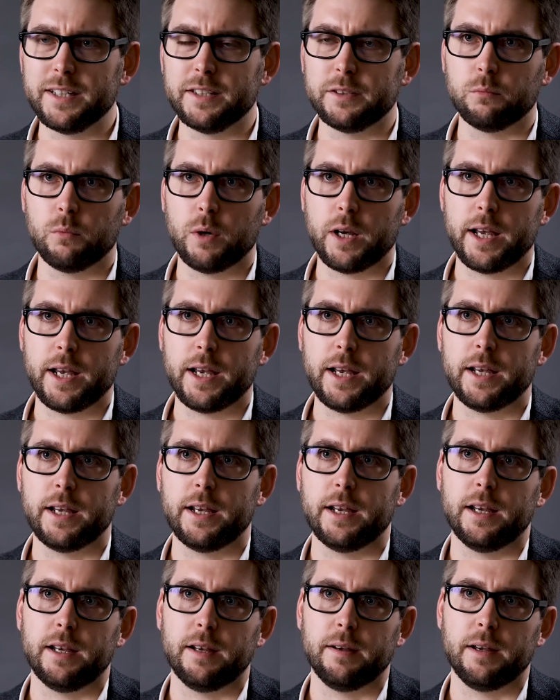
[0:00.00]
is
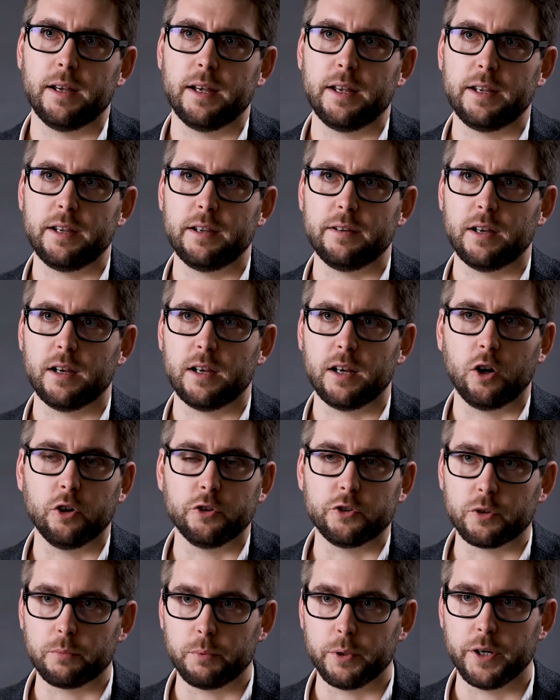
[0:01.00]
where
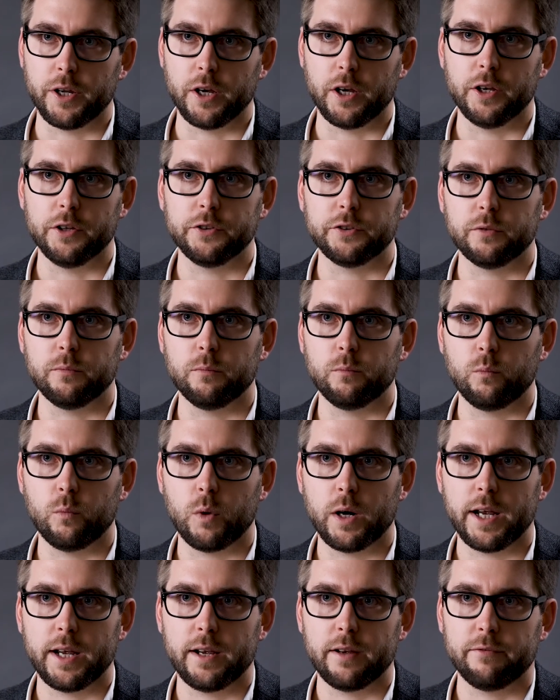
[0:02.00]
entrepreneurs and
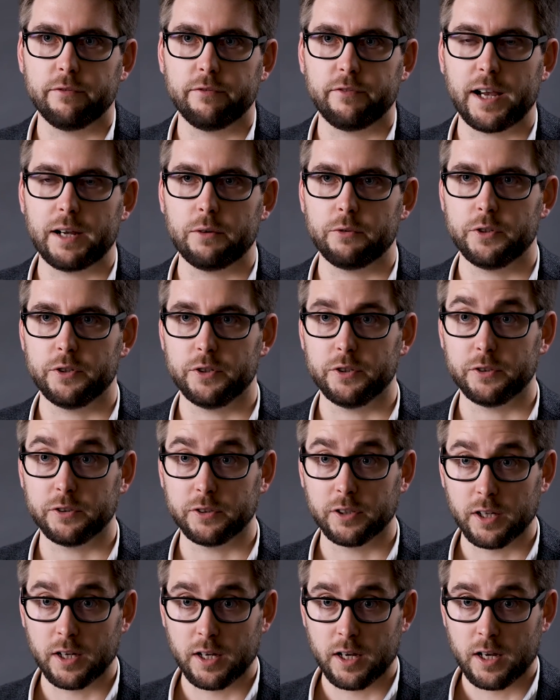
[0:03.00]
where founders